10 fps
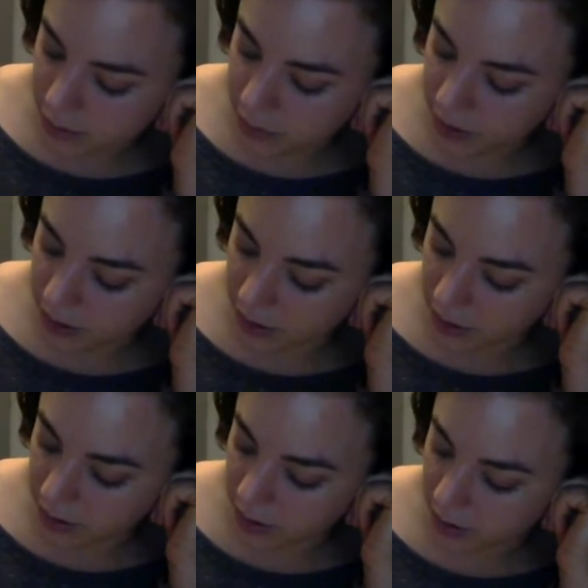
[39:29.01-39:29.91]
but I
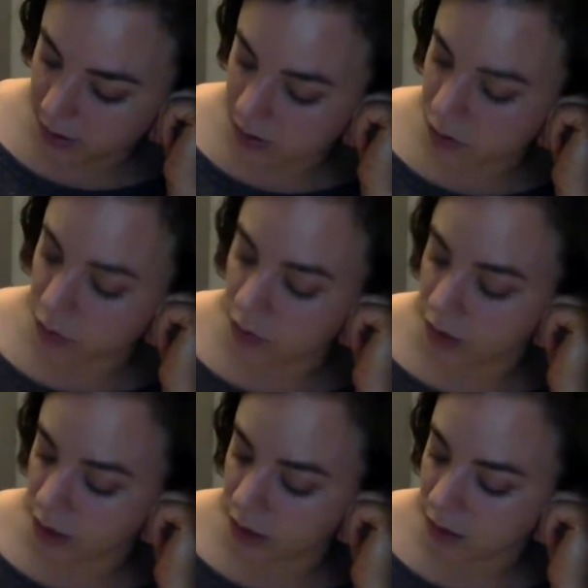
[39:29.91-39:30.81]
think this whole
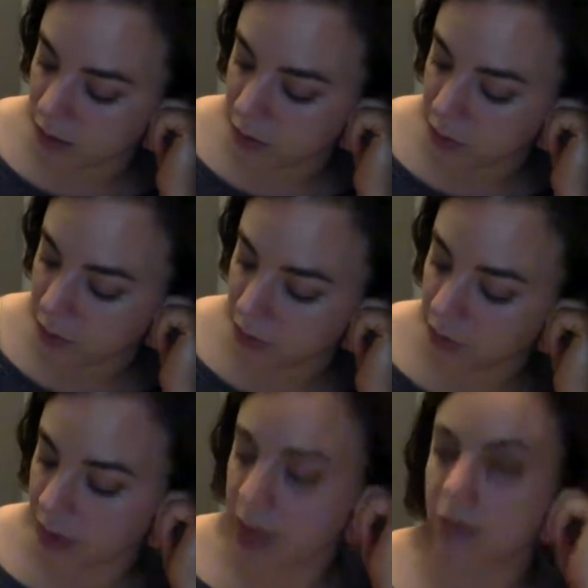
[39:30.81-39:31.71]
thing needs to be
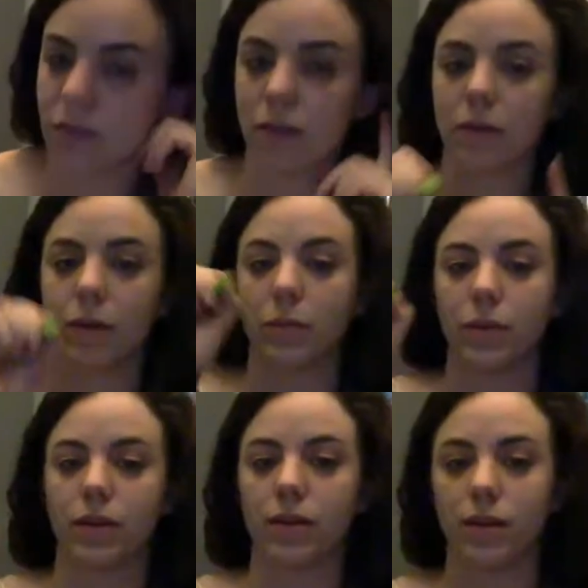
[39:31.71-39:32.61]
reread, so I'm going to
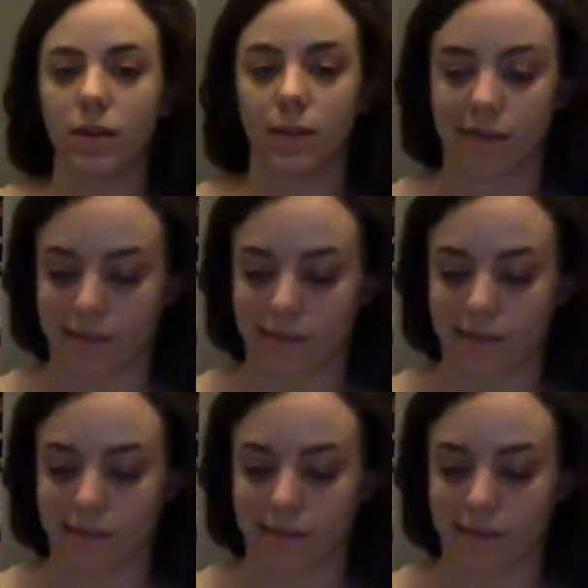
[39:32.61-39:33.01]
put the little